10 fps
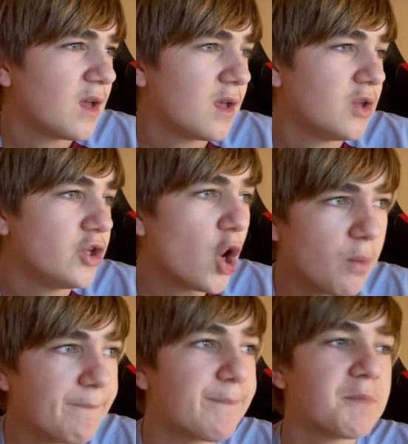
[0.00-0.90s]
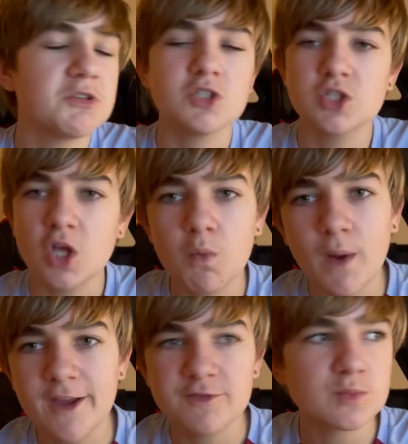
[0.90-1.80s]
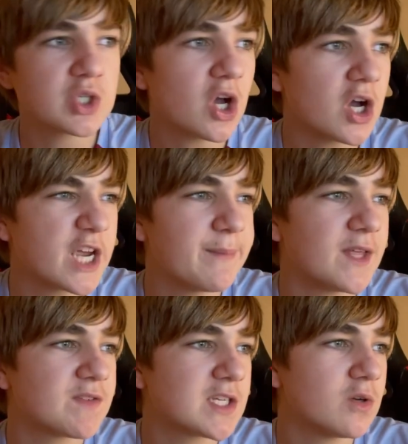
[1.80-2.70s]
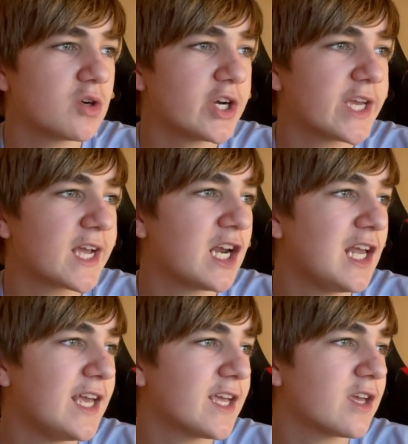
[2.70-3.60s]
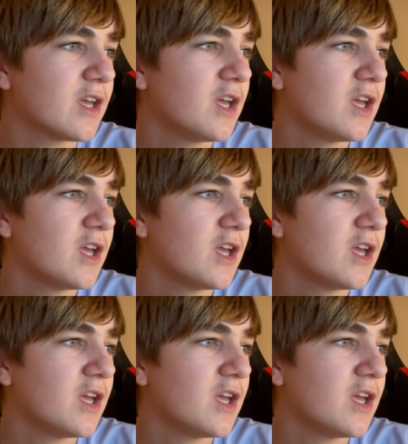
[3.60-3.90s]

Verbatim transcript: Nope. Away from Targett, but they've still got it. Click.